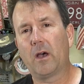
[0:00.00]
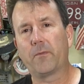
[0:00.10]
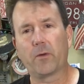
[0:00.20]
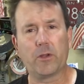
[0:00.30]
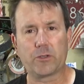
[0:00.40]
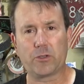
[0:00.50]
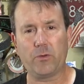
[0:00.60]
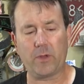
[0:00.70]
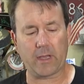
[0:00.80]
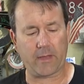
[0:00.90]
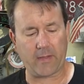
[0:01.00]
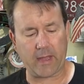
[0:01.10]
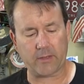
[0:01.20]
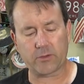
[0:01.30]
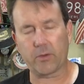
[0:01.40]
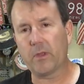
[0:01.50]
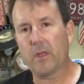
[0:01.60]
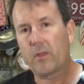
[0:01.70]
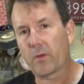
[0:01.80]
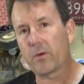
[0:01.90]
for his tuning on that. So
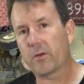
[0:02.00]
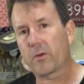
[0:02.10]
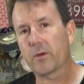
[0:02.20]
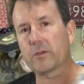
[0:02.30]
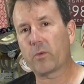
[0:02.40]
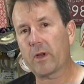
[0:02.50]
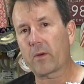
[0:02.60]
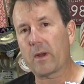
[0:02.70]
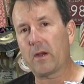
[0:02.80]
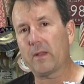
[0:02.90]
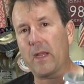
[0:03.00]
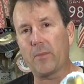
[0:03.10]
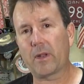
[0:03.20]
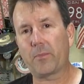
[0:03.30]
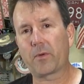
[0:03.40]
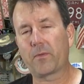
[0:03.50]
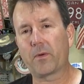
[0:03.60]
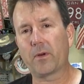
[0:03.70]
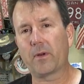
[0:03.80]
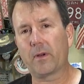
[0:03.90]
there is a way around that, but I
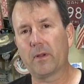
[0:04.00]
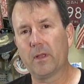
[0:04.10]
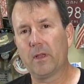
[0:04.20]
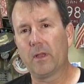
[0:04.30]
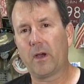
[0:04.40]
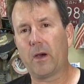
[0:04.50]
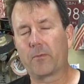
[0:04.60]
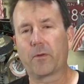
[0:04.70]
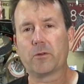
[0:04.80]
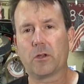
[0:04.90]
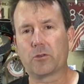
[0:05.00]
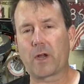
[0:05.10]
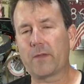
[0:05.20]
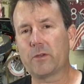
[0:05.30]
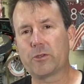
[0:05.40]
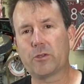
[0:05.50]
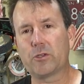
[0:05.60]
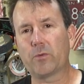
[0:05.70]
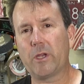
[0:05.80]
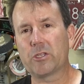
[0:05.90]
prefer for a driving
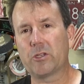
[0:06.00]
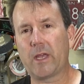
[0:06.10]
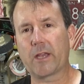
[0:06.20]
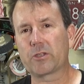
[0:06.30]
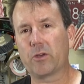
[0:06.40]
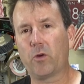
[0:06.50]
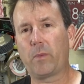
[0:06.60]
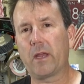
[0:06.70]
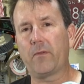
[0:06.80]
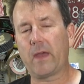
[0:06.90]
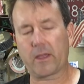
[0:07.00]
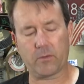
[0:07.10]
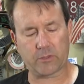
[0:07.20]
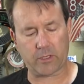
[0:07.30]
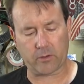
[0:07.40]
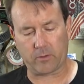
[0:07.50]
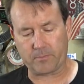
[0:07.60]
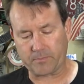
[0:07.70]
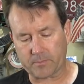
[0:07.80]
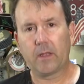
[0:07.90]
situation to actually go by a vacuum signal.
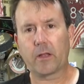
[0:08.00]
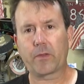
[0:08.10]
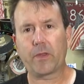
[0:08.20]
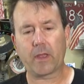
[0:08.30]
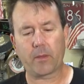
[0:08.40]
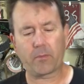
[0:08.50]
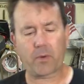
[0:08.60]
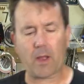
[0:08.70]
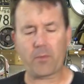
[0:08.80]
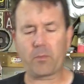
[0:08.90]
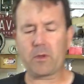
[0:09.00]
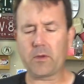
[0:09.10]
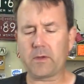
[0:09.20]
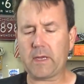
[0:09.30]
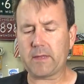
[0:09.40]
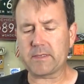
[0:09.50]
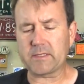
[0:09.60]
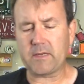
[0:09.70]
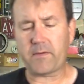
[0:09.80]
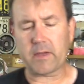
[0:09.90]
The other thing I'm probably going to have to
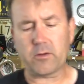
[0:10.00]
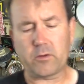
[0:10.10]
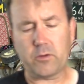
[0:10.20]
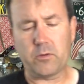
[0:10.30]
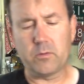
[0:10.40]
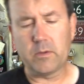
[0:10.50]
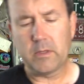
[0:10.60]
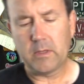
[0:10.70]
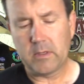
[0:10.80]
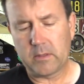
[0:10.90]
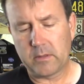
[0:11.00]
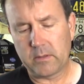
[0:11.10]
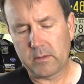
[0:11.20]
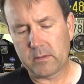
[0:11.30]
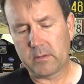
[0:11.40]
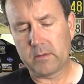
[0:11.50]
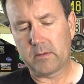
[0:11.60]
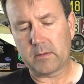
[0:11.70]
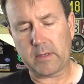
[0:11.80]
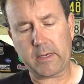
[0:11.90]
see if I can do,
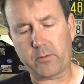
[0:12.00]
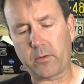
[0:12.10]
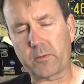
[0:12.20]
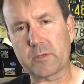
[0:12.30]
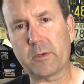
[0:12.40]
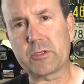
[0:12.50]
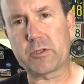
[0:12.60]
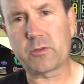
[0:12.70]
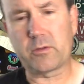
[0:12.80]
I don't know if there's much